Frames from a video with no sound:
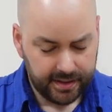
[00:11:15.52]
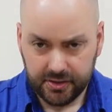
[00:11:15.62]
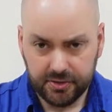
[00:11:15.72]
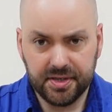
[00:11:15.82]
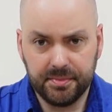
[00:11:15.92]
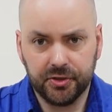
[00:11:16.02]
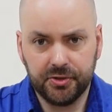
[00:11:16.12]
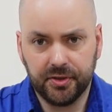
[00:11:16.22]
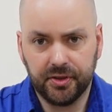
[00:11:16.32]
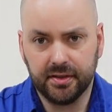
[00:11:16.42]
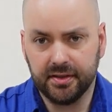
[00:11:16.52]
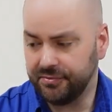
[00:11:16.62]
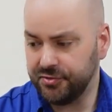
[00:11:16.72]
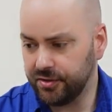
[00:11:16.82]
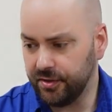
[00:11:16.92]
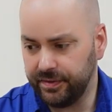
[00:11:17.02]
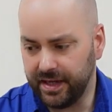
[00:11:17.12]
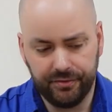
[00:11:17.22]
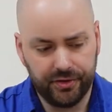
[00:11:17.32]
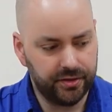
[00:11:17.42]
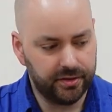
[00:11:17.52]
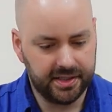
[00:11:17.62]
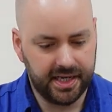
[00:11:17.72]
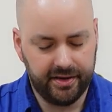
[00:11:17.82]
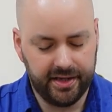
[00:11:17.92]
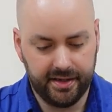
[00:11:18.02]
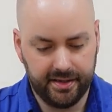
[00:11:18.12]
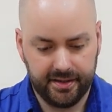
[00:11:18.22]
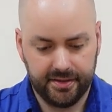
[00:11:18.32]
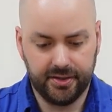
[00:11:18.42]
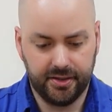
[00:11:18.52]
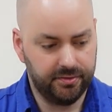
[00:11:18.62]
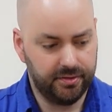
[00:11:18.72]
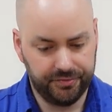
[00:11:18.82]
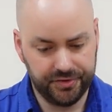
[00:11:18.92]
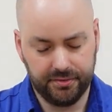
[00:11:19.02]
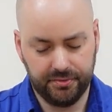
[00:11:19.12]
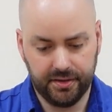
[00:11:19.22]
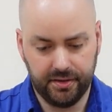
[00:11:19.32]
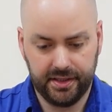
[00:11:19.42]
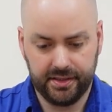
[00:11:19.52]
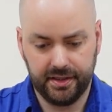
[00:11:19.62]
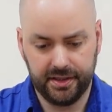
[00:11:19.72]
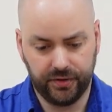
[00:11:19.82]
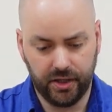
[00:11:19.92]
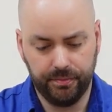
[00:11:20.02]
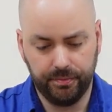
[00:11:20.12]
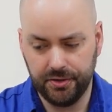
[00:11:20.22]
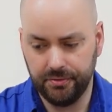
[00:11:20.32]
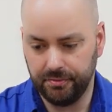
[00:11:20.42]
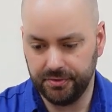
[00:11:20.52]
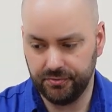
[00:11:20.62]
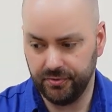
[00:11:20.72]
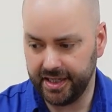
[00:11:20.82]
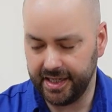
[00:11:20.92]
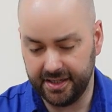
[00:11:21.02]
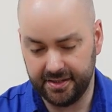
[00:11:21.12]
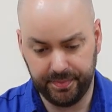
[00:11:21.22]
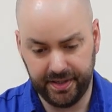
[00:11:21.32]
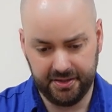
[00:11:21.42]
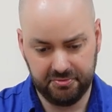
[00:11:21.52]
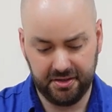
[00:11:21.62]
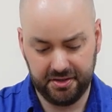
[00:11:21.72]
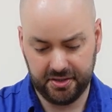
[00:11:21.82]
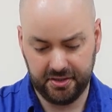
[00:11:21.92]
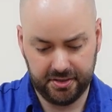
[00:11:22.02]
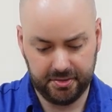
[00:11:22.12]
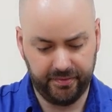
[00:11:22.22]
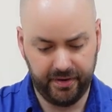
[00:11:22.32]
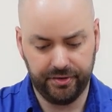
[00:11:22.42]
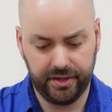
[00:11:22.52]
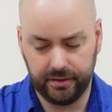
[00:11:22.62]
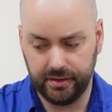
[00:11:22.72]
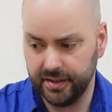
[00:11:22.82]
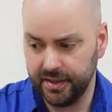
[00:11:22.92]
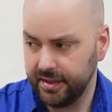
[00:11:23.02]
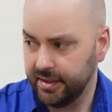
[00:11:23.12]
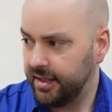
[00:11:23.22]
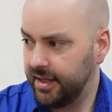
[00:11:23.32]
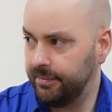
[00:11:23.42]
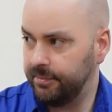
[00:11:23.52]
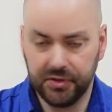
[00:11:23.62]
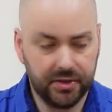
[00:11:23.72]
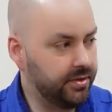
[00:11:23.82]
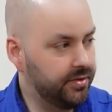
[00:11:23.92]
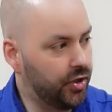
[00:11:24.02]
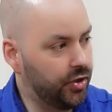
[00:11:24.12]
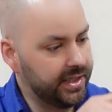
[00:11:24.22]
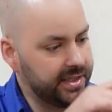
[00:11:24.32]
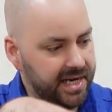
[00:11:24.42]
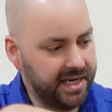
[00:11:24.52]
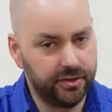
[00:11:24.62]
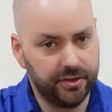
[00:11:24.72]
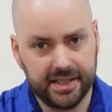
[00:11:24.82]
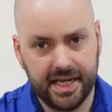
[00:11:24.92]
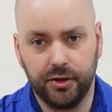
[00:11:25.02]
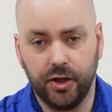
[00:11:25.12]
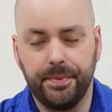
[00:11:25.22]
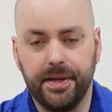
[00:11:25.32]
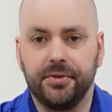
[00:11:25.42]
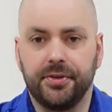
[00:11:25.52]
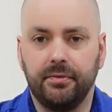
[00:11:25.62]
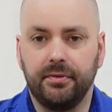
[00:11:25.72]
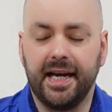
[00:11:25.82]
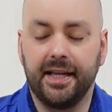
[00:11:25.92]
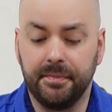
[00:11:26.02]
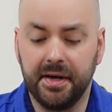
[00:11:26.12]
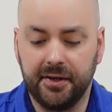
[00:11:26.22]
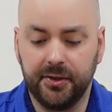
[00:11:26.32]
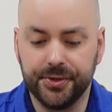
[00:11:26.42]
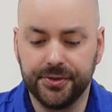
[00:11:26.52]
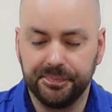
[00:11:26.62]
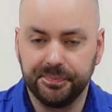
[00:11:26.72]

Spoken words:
Comes in multiple colours. I've just got 5 of the colours out here. So obviously we've got this flowing blue one, which is really nice. I picked this one because it's my favourite colour. But you've got all these matte colours. Now a lot of people don't like the matte colours.